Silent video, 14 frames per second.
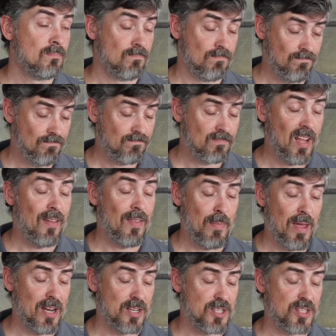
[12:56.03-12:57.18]
Mm-hmm. Yeah, they
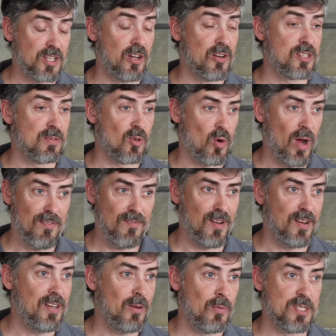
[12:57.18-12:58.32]
managed to secure some grant
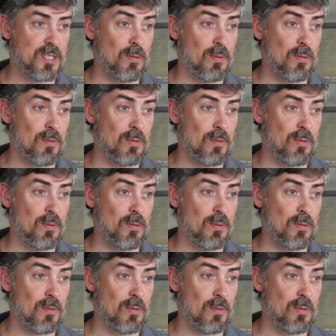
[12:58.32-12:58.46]
funding, which is